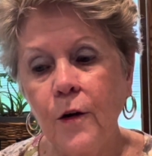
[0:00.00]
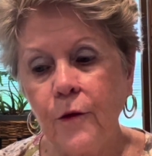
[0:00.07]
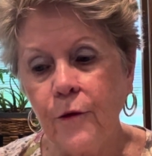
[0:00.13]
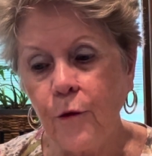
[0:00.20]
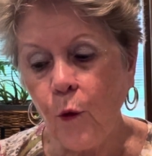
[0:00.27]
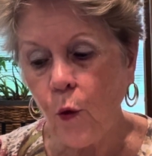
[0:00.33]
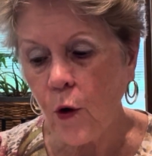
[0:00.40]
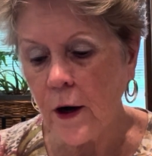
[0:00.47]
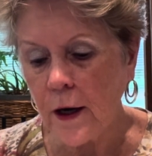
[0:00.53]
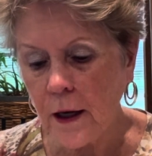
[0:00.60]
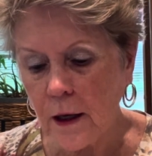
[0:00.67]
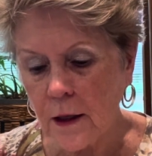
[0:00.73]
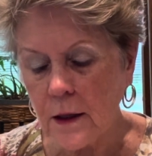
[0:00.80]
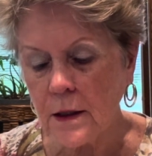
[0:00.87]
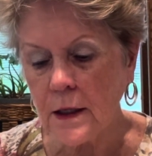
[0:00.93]
for
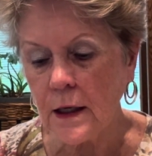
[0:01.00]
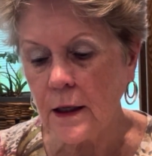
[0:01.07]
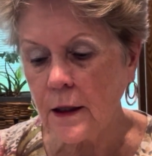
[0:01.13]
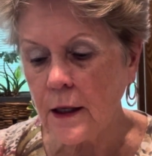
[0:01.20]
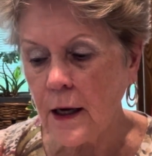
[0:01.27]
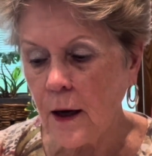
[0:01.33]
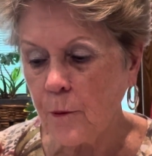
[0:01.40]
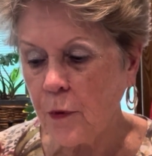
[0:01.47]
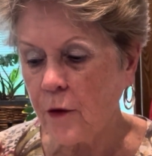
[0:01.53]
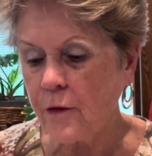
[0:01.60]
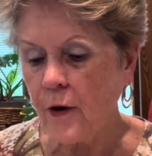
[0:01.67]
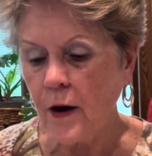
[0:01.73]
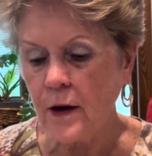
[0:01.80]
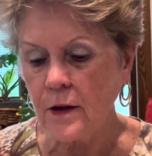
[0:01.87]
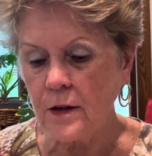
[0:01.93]
his, in the
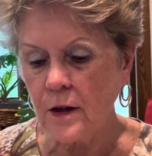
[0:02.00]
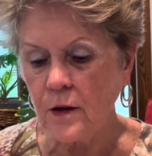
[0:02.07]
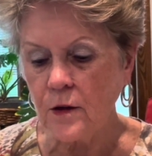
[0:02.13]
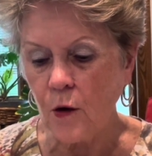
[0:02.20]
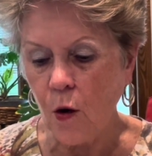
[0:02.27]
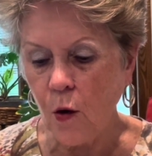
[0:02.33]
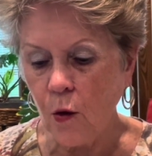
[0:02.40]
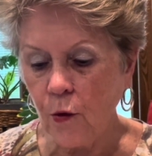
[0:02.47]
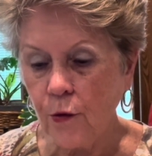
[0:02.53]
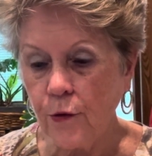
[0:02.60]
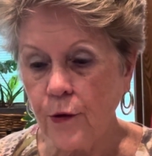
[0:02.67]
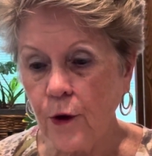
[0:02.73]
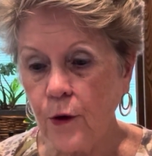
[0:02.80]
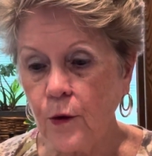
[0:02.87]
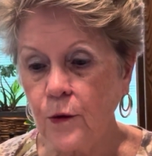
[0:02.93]
Amplified, it says all
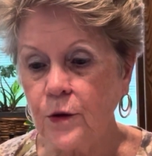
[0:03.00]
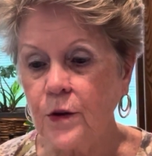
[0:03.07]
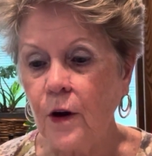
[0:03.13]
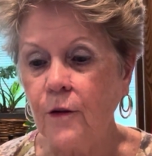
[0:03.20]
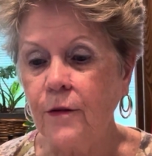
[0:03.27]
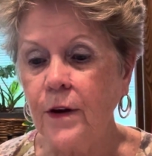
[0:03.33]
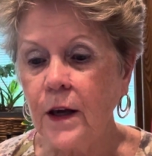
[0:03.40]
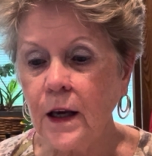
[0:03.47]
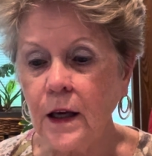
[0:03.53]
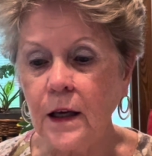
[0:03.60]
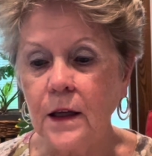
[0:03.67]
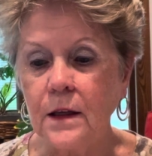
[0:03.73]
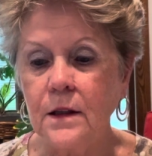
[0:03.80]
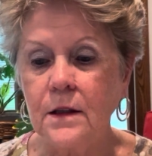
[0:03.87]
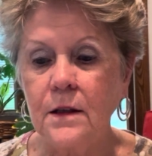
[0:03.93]
those of
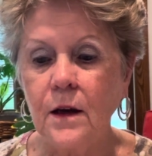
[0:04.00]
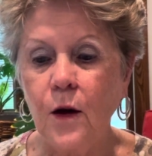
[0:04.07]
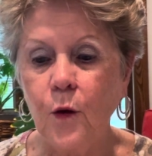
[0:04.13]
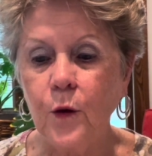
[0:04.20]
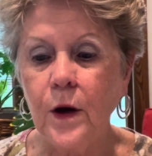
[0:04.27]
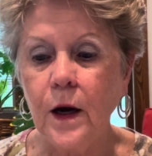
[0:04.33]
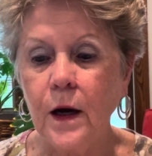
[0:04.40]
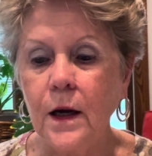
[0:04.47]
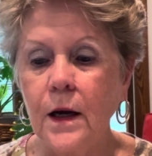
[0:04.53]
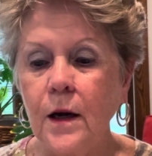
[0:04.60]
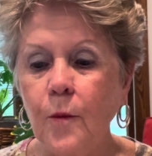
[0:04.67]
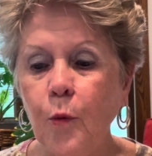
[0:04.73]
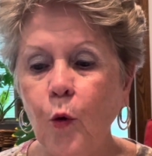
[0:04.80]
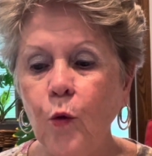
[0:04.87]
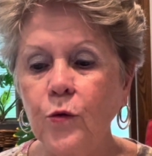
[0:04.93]
his, okay? He
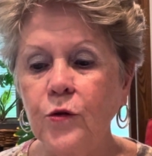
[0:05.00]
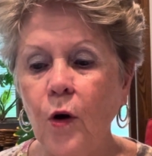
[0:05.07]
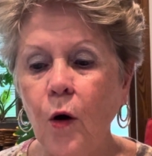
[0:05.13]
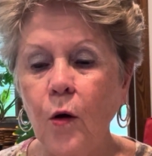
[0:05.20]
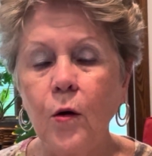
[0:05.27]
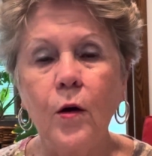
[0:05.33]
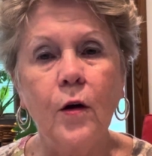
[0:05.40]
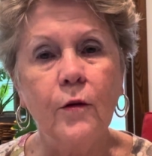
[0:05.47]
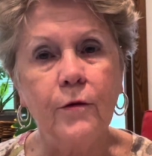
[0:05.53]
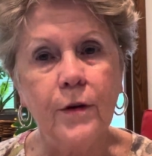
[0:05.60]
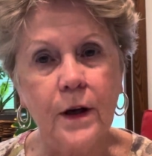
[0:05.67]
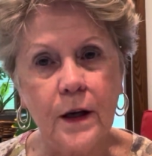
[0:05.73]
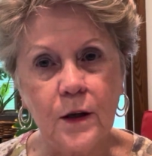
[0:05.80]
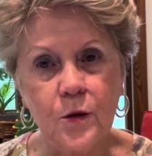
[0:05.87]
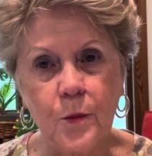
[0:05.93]
upholds all of
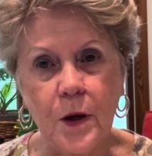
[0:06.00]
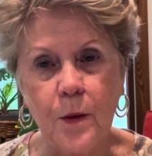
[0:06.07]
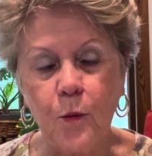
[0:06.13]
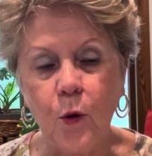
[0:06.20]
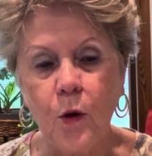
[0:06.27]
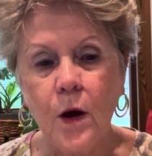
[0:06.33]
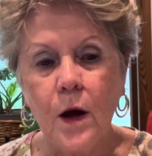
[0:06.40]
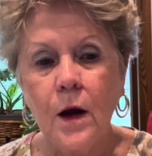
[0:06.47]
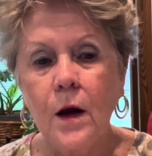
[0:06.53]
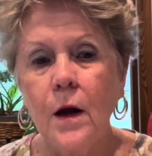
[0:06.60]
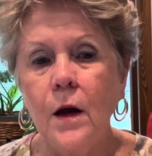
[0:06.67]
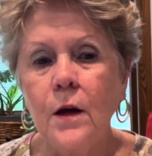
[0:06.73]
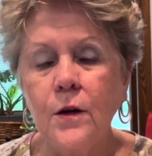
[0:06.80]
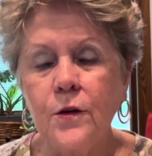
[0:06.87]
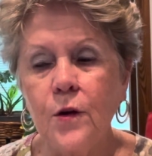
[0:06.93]
his people.
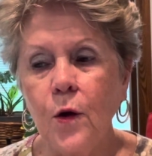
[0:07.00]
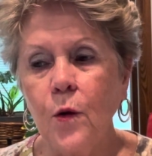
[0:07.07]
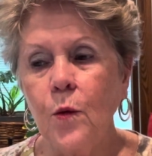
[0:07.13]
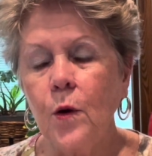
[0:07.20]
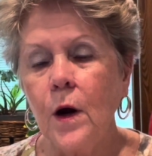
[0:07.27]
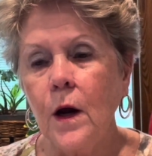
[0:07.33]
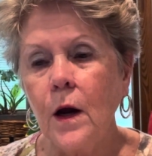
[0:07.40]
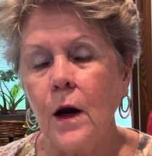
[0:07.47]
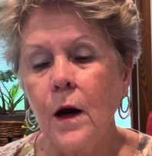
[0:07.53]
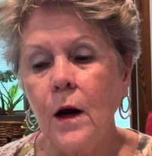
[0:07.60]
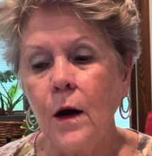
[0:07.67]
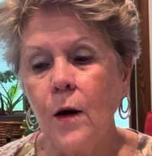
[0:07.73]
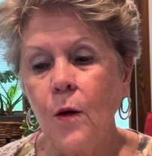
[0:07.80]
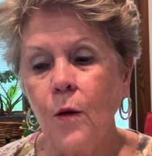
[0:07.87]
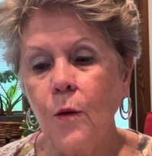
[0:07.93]
So
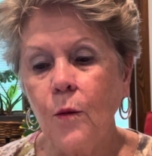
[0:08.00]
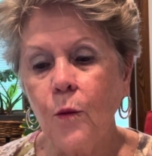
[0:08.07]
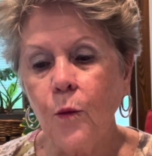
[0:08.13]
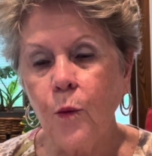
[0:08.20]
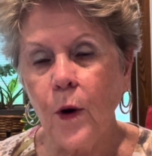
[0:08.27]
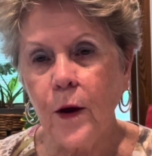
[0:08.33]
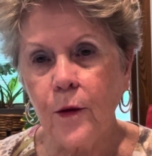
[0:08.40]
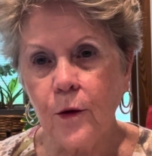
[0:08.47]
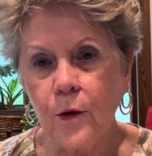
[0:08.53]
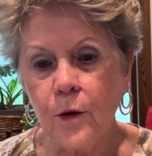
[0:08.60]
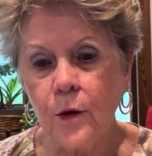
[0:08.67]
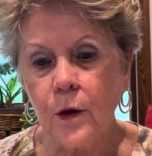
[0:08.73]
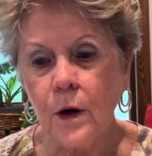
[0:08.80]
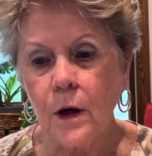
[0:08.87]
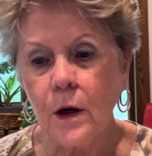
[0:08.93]
whether